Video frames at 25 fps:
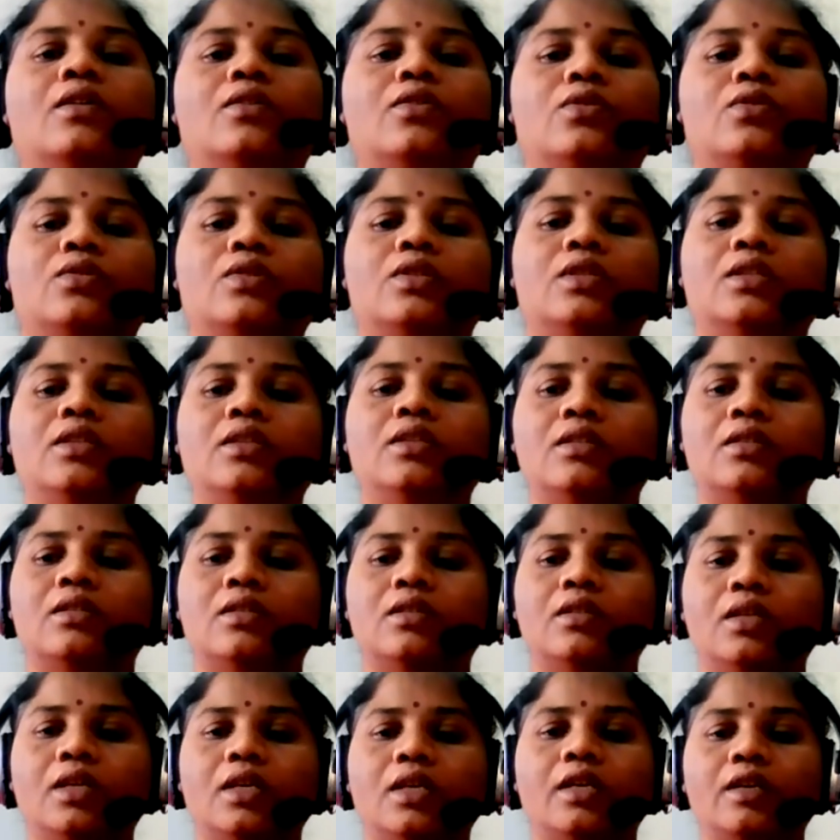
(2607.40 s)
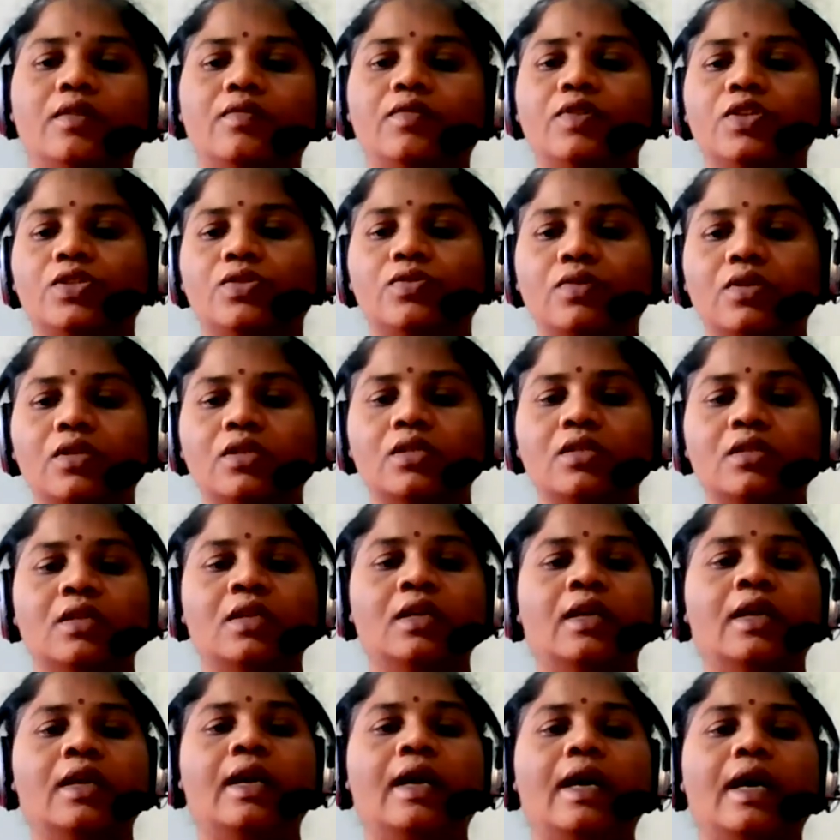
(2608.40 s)
to the individuals.
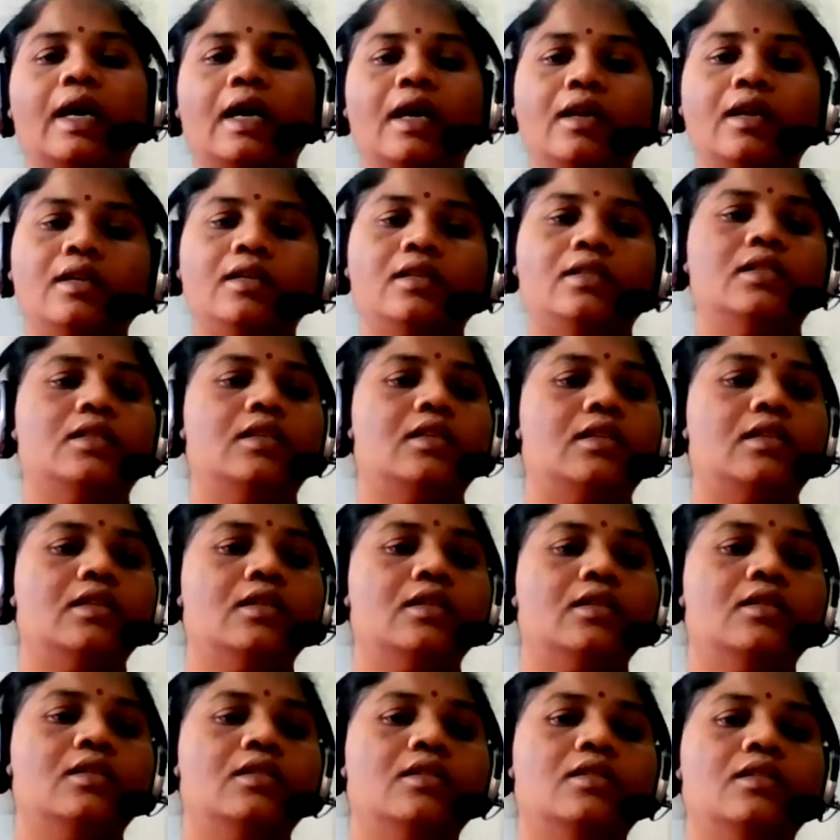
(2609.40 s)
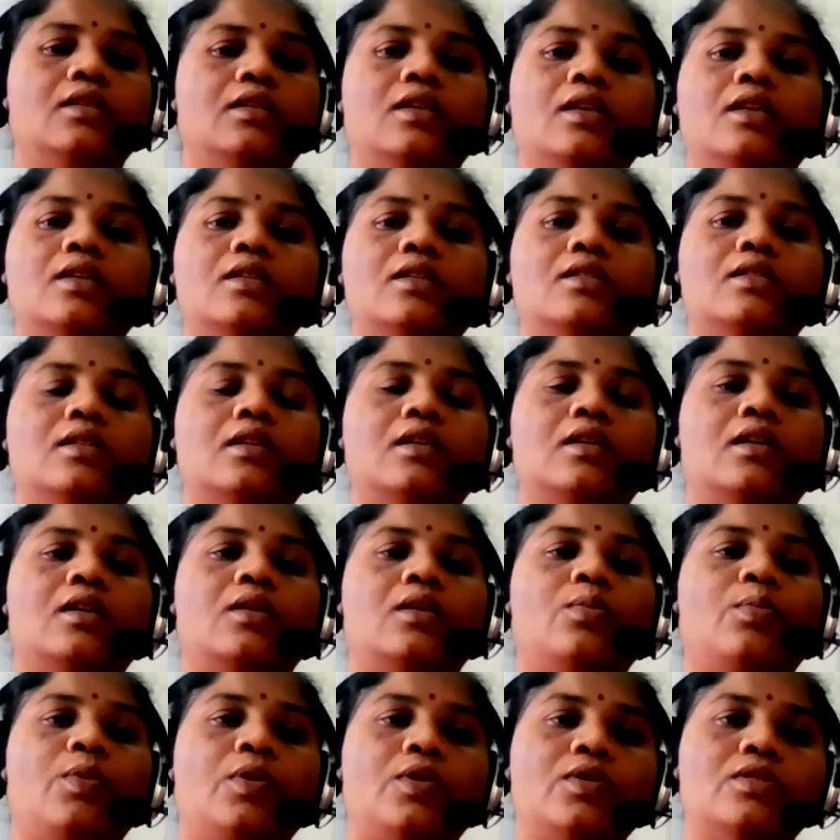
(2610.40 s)
And here there is a
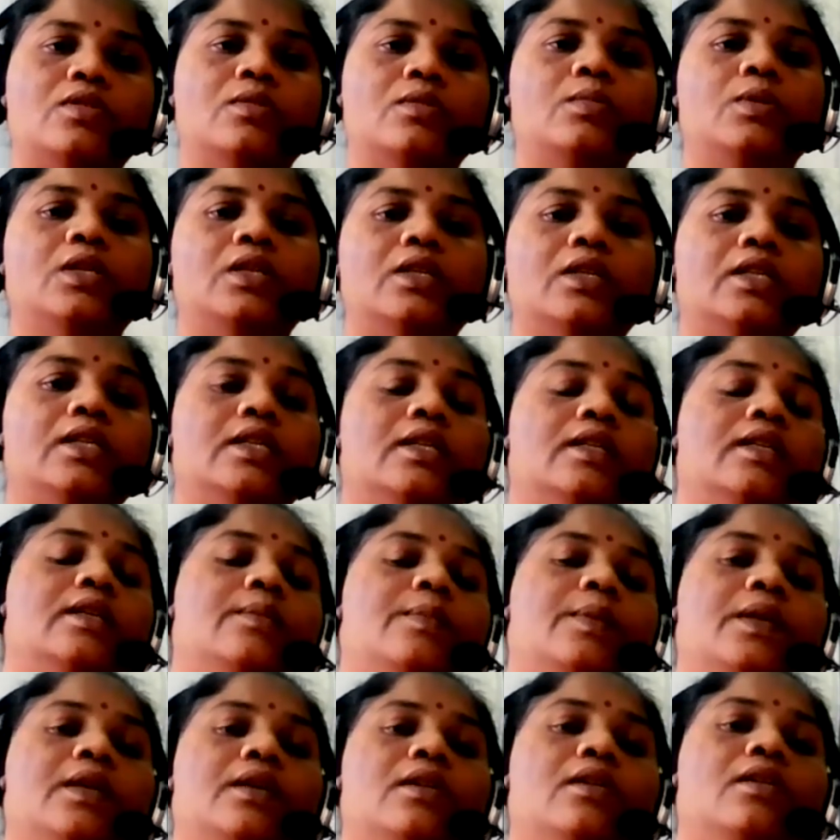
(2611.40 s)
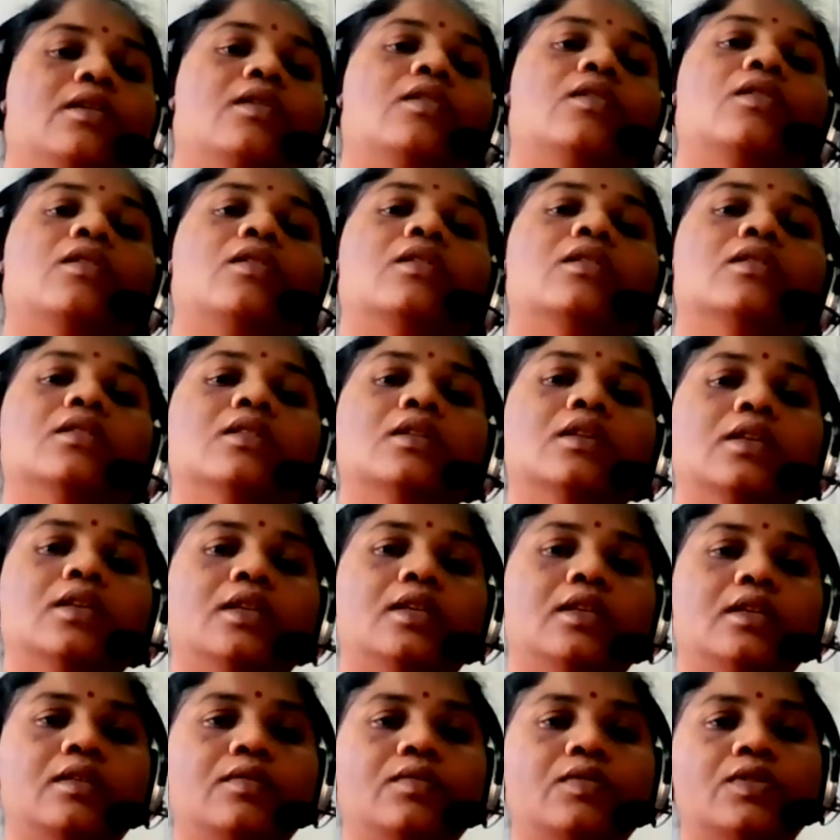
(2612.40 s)
possibility, depending on the
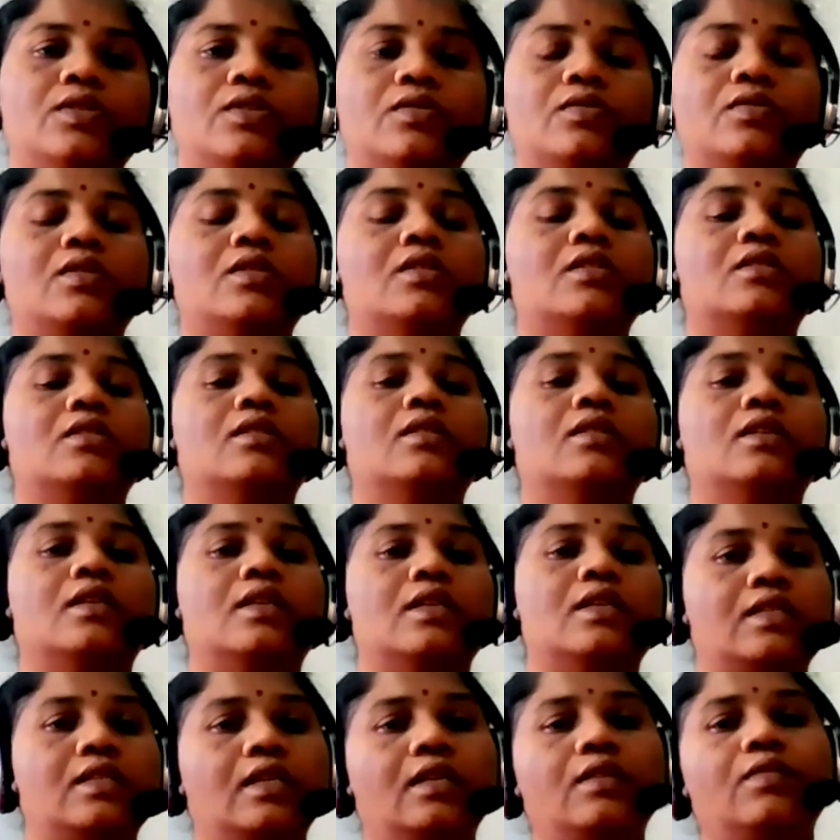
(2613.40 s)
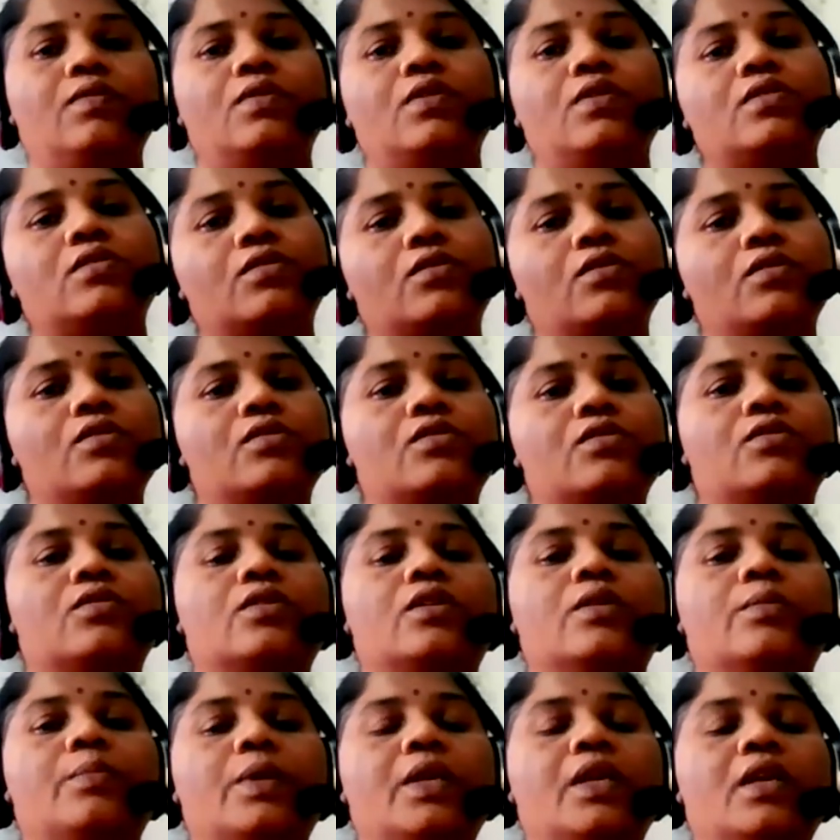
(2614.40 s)
individuals, the receivers also,
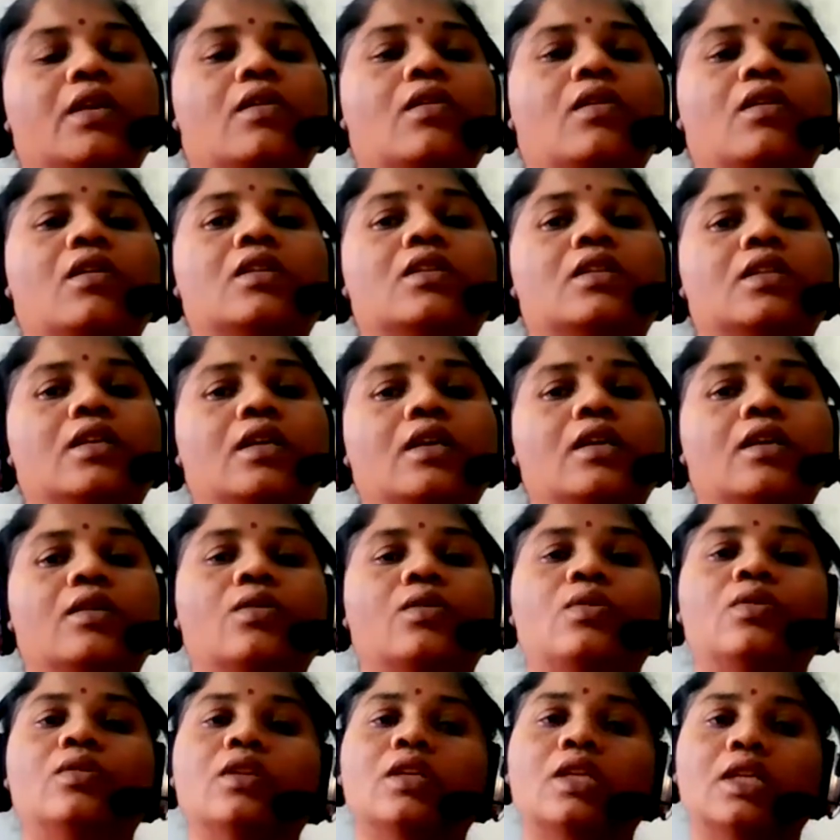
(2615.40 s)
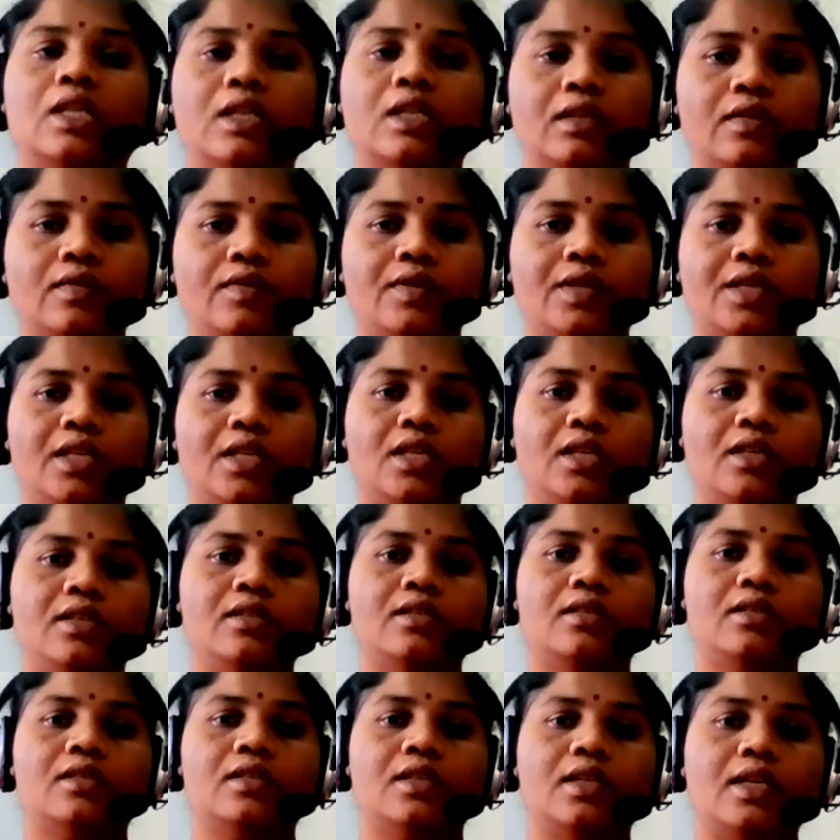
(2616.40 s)
depending on their own convenient
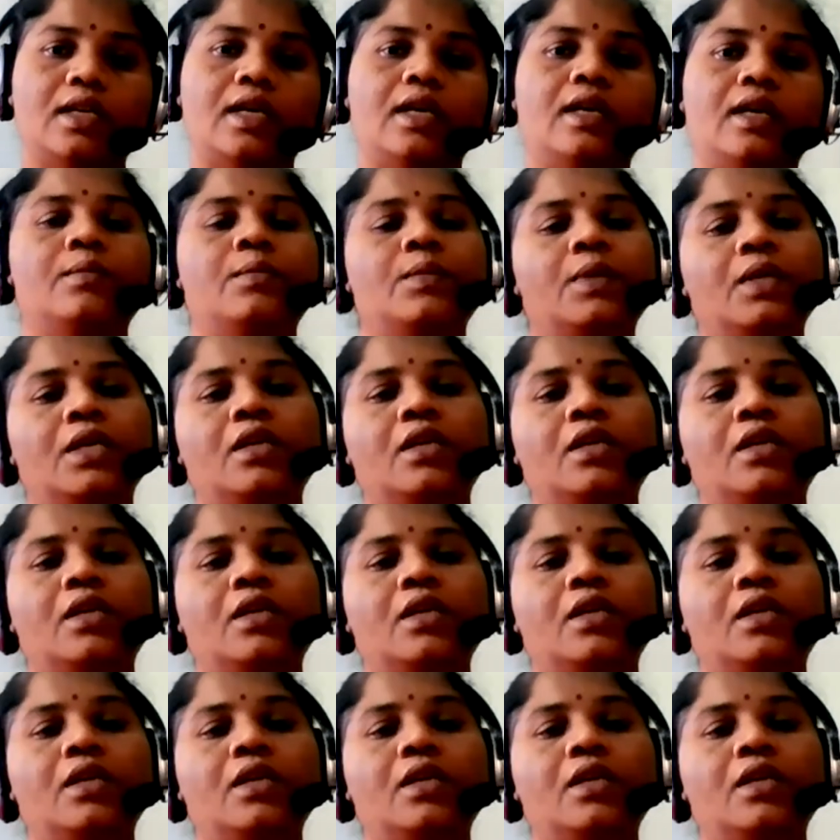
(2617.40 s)
time,